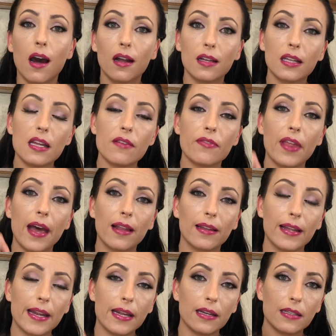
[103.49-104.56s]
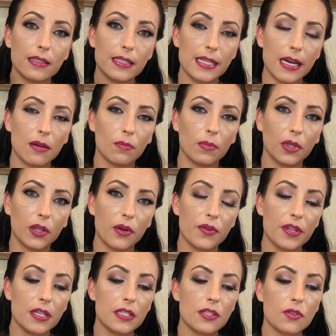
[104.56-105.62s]
I'll leave that link down below
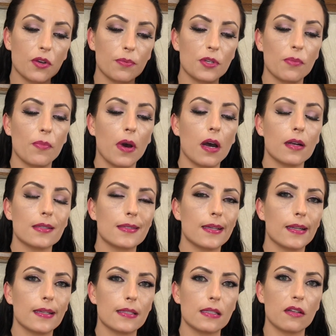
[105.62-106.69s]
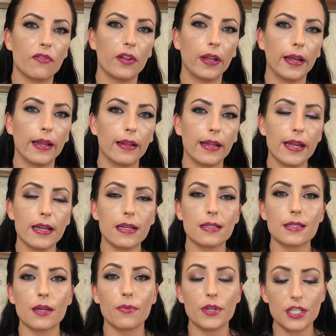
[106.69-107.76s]
in the description box. It is an affiliate link
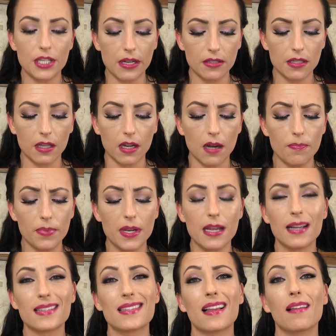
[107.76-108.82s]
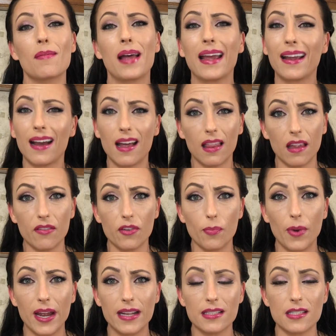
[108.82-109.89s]
because I reached out to the company because I was like, I love your
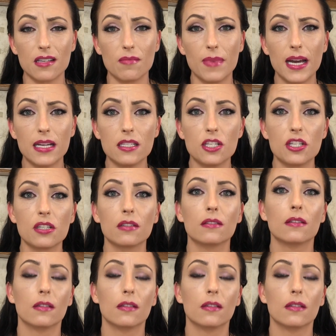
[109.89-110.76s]
brand so much.